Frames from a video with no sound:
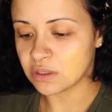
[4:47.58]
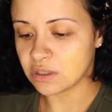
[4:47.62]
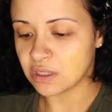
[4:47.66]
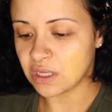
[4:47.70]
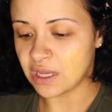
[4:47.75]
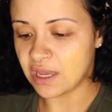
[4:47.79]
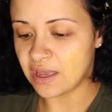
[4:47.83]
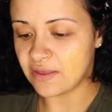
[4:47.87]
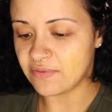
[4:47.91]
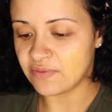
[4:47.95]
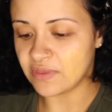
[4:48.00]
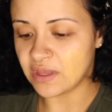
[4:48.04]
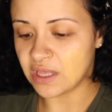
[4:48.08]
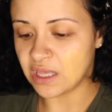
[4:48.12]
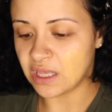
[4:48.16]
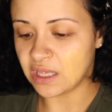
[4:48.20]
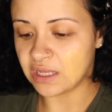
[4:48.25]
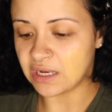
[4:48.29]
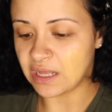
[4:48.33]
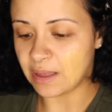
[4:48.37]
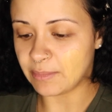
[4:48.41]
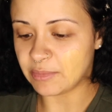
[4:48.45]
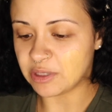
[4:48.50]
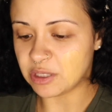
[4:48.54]
And then
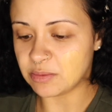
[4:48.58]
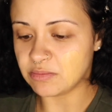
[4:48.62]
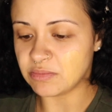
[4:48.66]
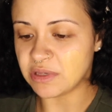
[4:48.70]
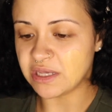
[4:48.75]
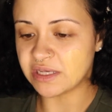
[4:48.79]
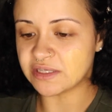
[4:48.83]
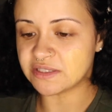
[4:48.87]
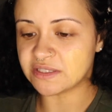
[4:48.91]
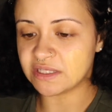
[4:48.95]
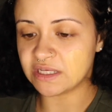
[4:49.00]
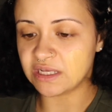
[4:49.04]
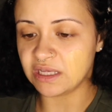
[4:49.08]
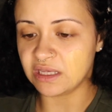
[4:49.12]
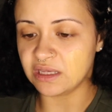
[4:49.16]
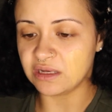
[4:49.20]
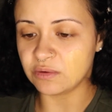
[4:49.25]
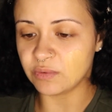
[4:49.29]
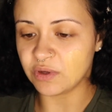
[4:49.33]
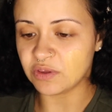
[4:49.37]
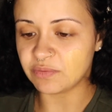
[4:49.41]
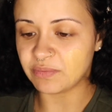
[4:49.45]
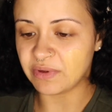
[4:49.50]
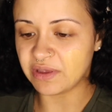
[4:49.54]
I'm going to mix it in
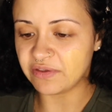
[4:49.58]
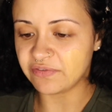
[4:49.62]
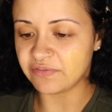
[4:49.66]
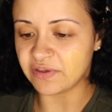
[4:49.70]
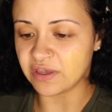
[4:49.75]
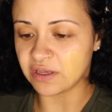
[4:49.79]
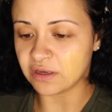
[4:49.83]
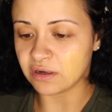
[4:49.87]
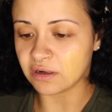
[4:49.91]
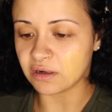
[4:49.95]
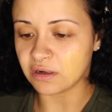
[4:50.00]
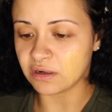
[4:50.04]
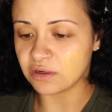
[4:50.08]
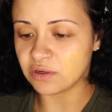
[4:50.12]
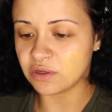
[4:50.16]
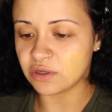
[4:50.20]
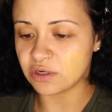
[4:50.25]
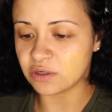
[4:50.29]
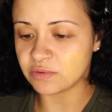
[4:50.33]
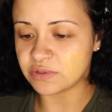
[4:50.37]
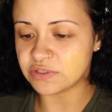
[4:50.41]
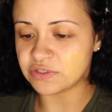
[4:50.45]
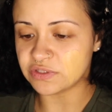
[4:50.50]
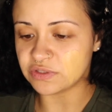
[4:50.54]
with my finger. You could
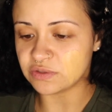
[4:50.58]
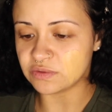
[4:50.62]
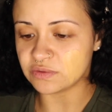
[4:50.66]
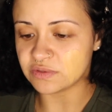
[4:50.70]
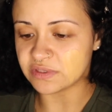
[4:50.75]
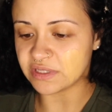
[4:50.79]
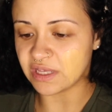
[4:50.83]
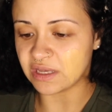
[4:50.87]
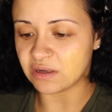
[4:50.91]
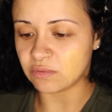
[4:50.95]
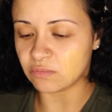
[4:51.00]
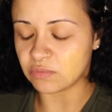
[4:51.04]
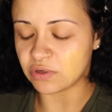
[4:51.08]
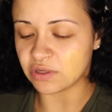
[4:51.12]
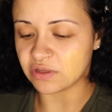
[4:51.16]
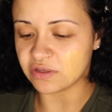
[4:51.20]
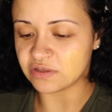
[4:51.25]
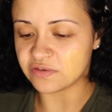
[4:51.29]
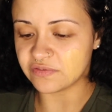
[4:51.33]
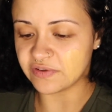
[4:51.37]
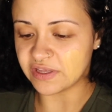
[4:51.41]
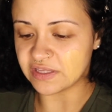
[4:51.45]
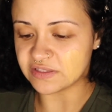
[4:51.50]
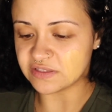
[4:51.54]
always use like one of the
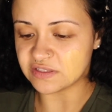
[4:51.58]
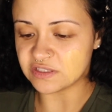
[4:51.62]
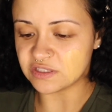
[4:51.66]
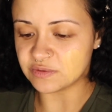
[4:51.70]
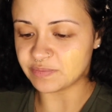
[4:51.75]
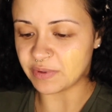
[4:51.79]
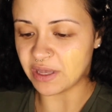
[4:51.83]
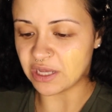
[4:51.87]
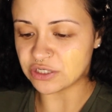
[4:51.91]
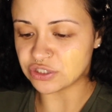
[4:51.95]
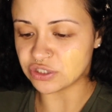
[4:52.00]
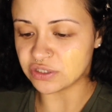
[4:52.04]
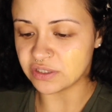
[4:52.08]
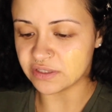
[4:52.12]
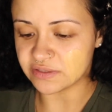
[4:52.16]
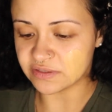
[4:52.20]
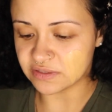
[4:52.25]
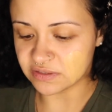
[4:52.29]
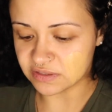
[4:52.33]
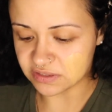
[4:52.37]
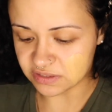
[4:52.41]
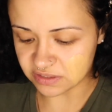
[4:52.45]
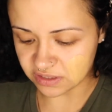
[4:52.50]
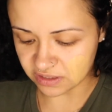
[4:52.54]
fancy spatulas
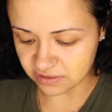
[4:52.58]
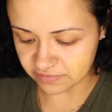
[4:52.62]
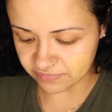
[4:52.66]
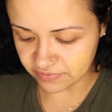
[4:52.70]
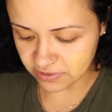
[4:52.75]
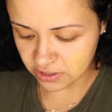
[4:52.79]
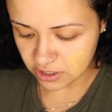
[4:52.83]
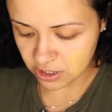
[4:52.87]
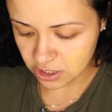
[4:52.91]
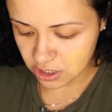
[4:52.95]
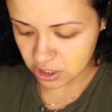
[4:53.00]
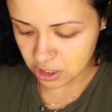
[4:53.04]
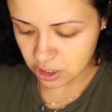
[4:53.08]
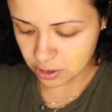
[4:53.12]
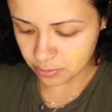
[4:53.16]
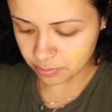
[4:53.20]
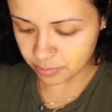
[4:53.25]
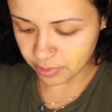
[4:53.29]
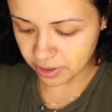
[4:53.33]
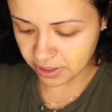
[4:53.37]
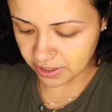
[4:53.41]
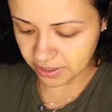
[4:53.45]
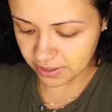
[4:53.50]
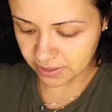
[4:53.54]
and stuff.
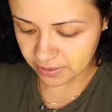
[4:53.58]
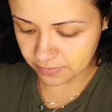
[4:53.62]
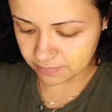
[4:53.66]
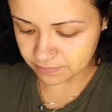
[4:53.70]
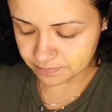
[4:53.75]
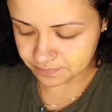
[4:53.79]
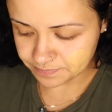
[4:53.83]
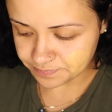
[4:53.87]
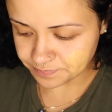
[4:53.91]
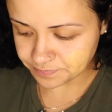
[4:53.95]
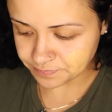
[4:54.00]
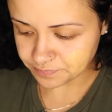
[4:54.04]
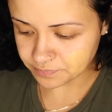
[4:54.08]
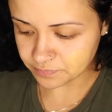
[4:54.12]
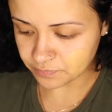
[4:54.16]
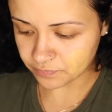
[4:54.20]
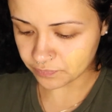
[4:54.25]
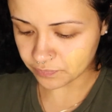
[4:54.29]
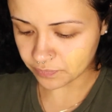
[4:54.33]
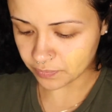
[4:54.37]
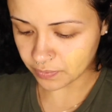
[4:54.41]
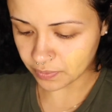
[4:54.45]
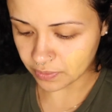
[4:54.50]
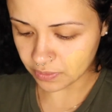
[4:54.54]
But
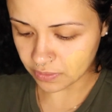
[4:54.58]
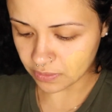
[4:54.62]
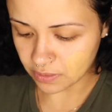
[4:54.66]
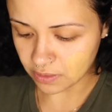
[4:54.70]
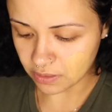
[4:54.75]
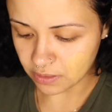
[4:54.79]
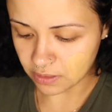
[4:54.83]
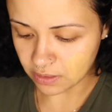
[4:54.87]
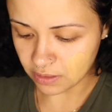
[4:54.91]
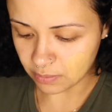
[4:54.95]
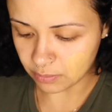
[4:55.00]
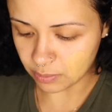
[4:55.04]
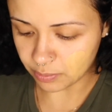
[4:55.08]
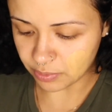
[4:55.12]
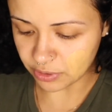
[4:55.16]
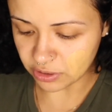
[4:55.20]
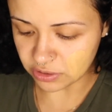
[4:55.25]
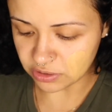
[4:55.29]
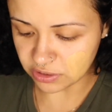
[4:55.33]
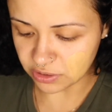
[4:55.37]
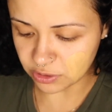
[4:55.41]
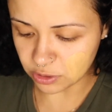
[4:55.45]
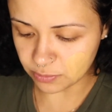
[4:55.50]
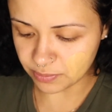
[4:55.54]
I'm going to
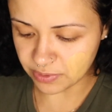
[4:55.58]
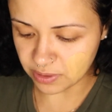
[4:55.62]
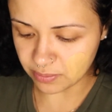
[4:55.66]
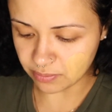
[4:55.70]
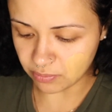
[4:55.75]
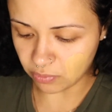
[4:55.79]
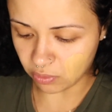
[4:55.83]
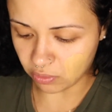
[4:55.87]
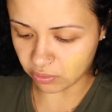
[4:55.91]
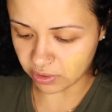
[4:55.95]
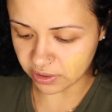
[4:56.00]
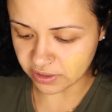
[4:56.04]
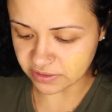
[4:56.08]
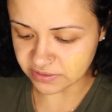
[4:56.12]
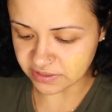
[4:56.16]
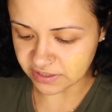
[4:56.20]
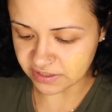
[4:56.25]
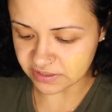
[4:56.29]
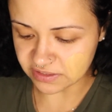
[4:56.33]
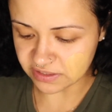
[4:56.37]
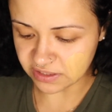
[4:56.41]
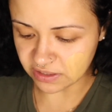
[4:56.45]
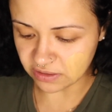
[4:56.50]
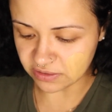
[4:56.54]
put a little bit more because I
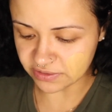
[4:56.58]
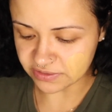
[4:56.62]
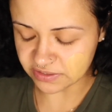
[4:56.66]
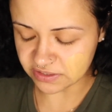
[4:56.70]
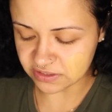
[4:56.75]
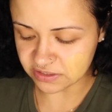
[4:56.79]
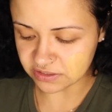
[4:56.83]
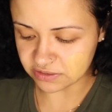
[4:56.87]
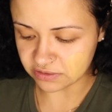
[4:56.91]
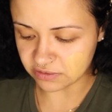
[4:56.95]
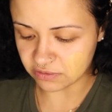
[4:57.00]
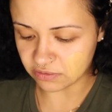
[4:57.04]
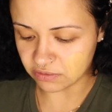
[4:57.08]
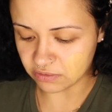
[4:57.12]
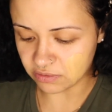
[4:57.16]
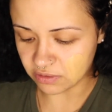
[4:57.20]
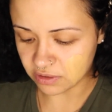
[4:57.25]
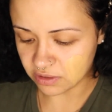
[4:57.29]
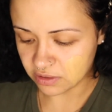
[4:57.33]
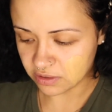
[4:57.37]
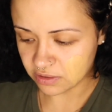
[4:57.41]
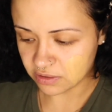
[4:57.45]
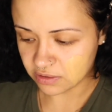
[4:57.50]
can tell it's still